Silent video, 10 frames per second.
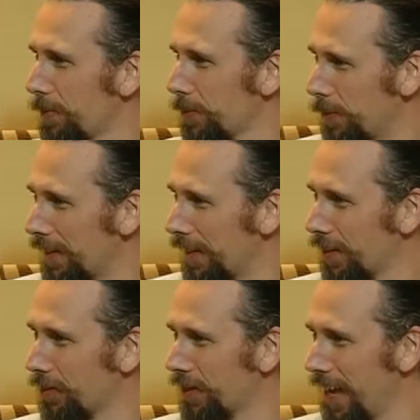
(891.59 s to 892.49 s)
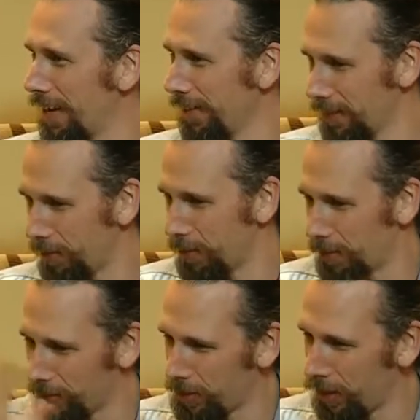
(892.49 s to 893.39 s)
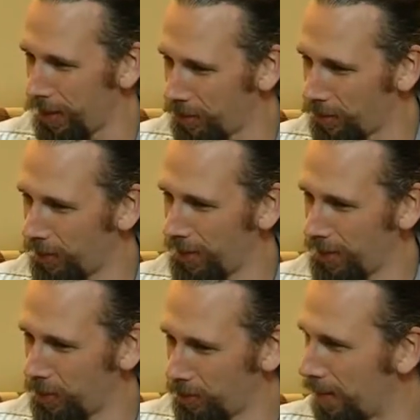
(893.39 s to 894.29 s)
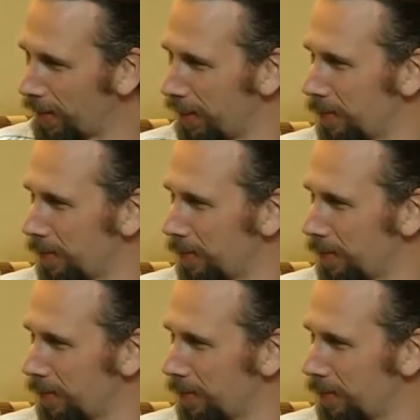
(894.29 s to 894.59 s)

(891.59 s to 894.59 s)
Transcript: quickly as you can. When you're done answering, you ring the